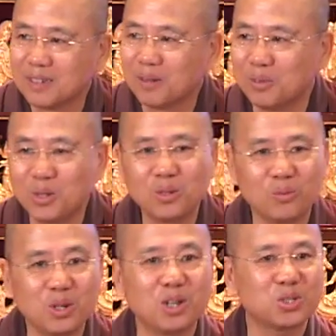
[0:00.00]

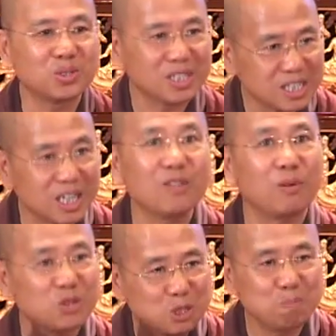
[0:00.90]
We're also the slave
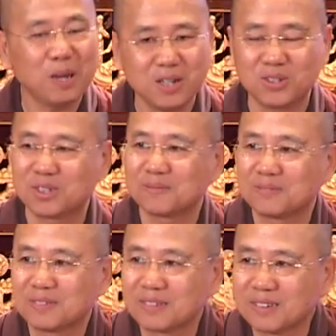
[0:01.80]
of space.
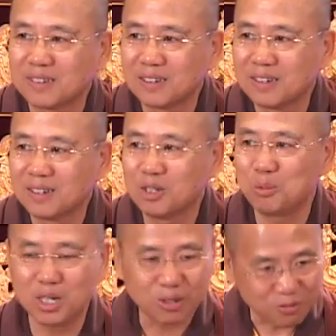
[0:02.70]
You're
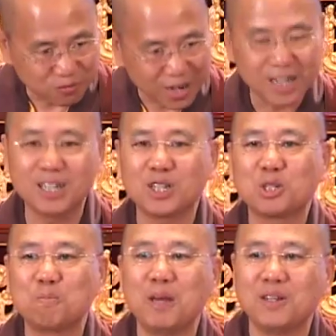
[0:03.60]
being confined in a
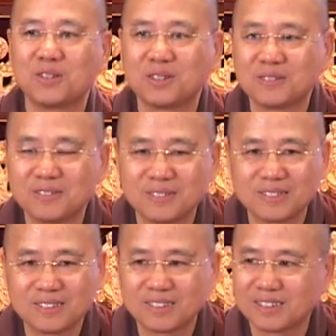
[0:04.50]
space.
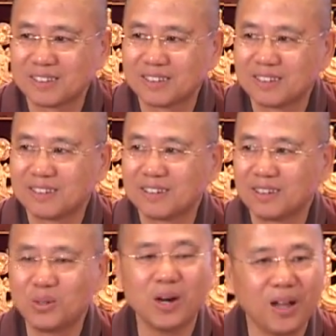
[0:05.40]

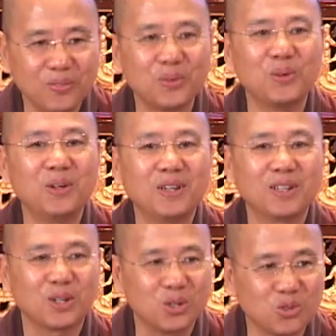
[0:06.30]
You're under
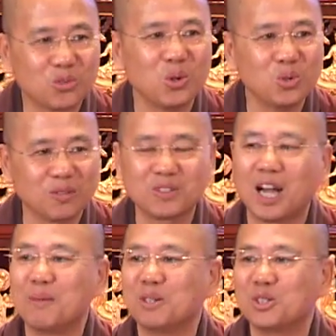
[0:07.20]
the control of
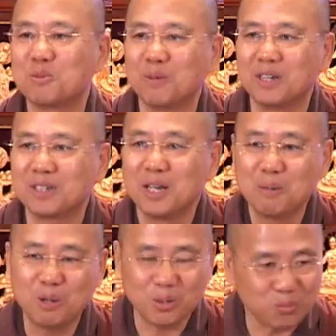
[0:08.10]
time and space.
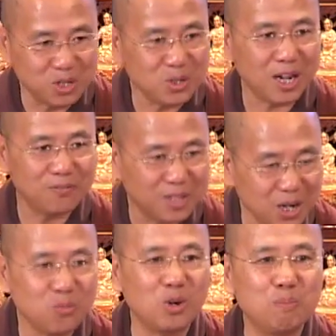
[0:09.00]
But when you have
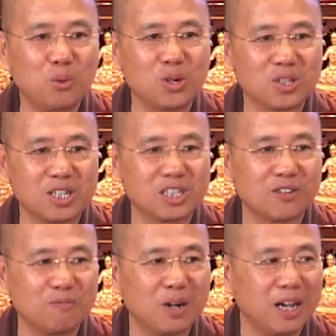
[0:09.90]
that one-pointedness
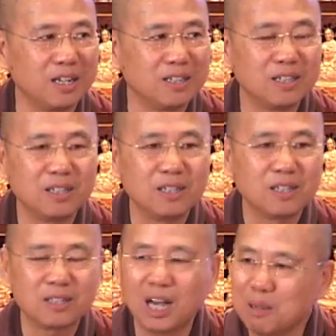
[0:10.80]
of mind,
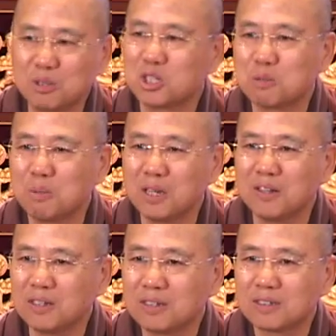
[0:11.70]
time and
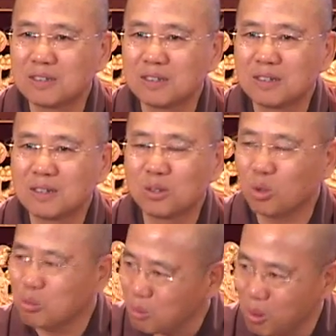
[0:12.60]
space,
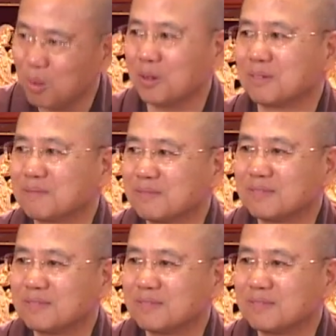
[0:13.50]
no more.